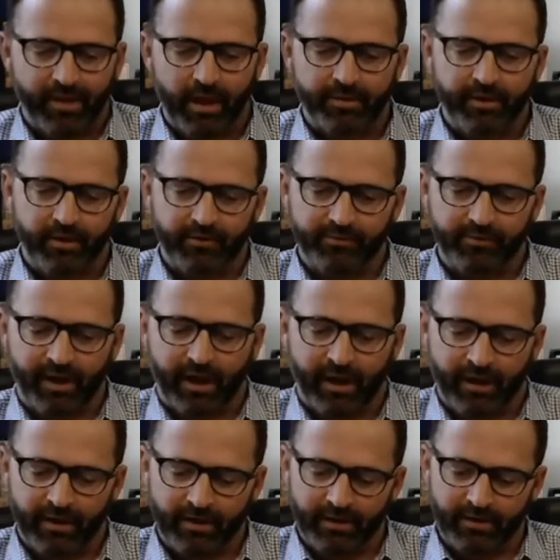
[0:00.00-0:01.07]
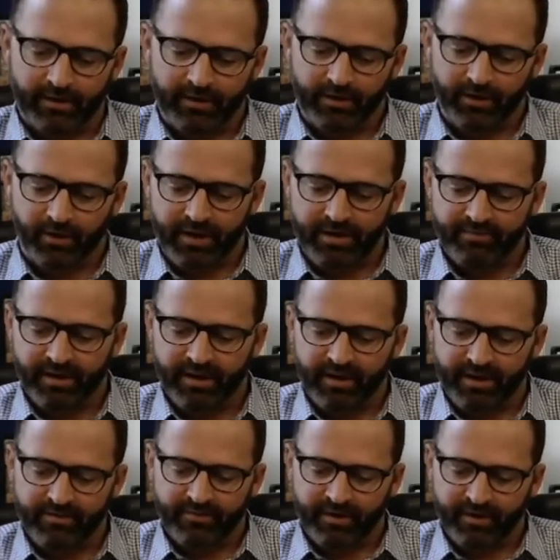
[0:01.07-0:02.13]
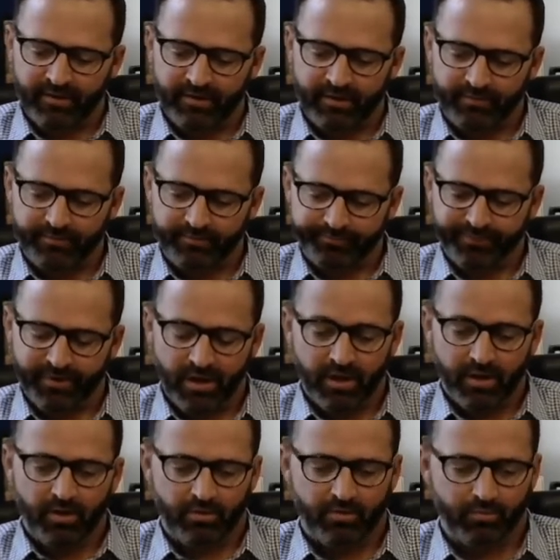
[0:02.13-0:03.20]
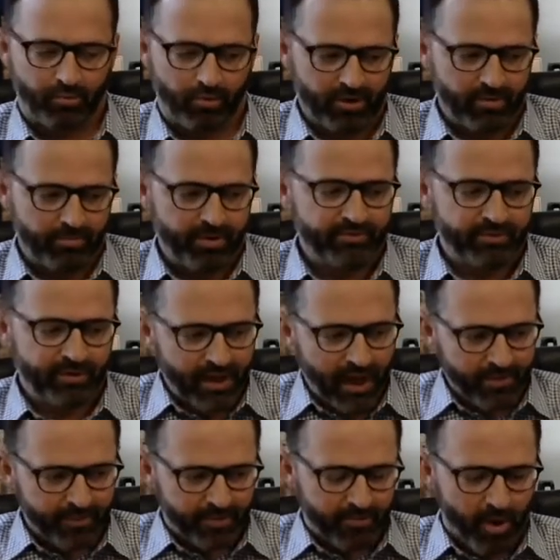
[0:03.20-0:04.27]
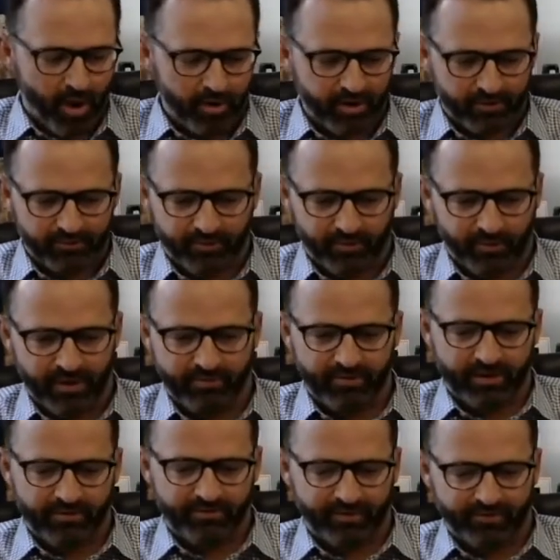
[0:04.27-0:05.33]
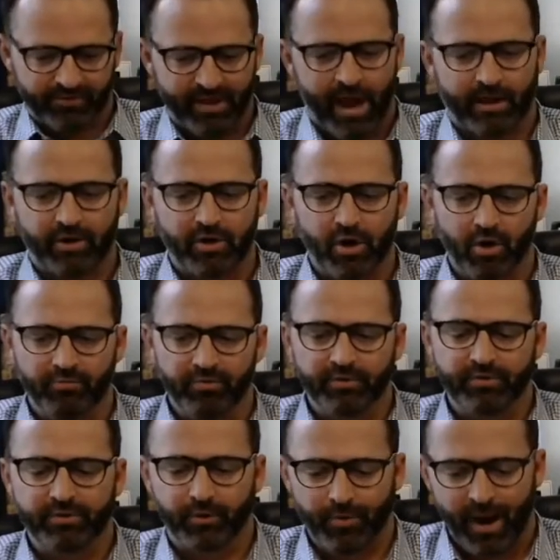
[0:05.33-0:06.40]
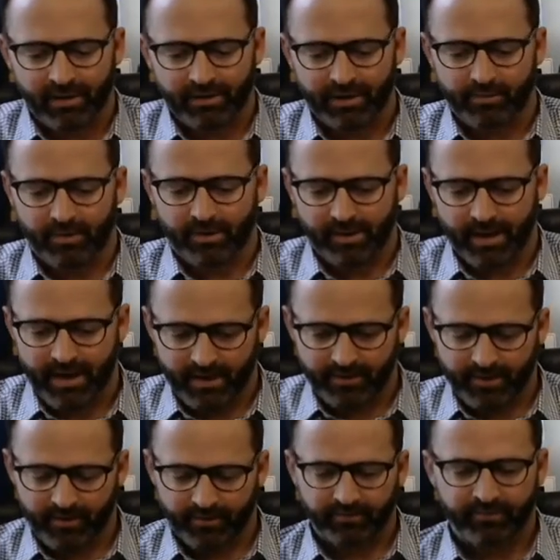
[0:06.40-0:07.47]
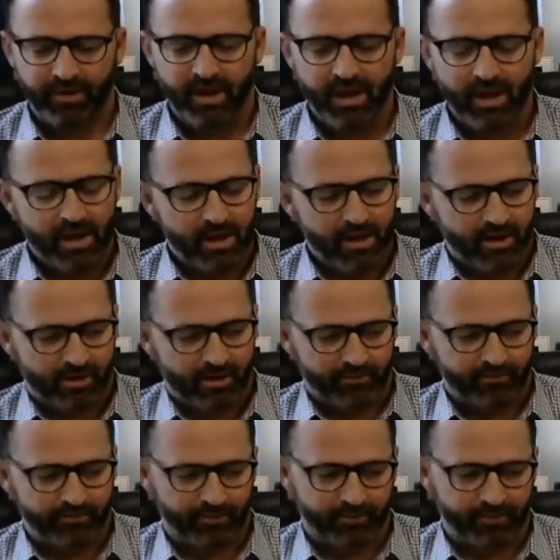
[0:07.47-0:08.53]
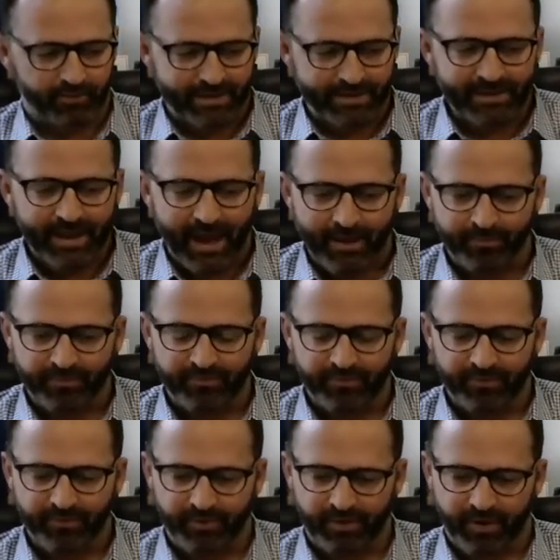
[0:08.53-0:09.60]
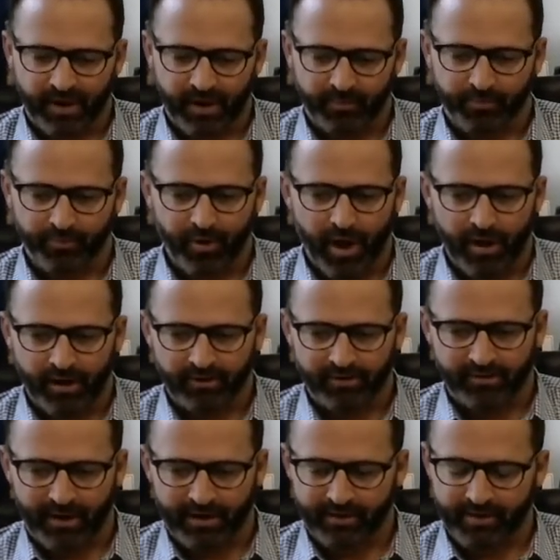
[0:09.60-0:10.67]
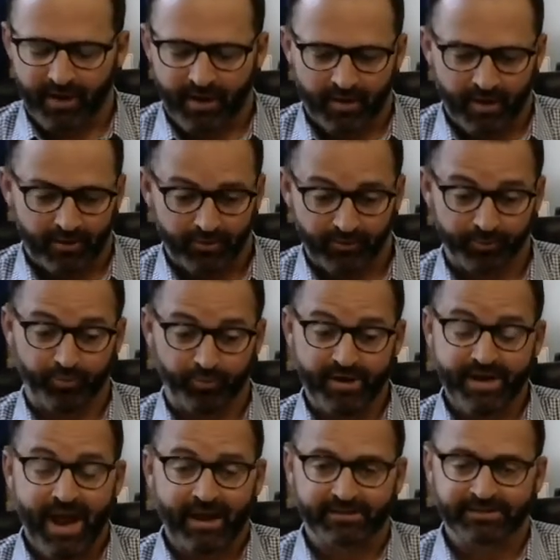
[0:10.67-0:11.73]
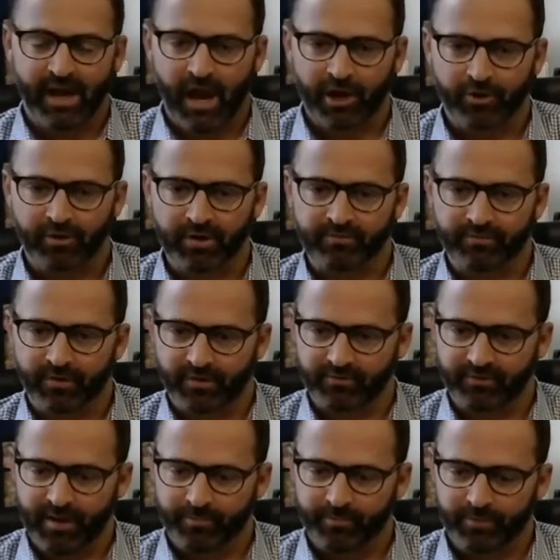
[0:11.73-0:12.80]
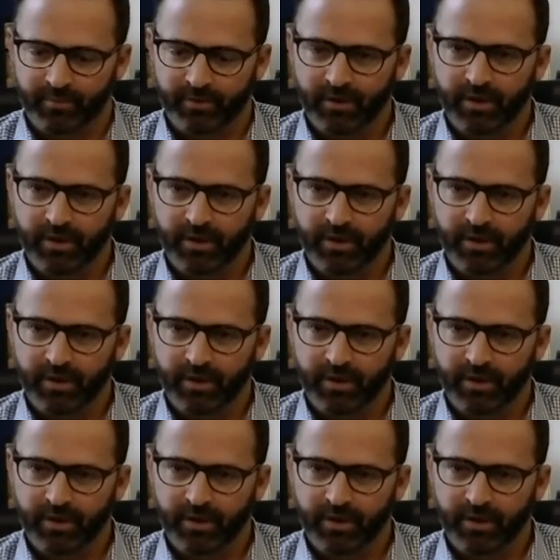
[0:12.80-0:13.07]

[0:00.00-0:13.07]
there's even we're in a busy time of the market, so even if it's not COVID directly related, there's certain lead times on product. Like I use precast concrete, for example.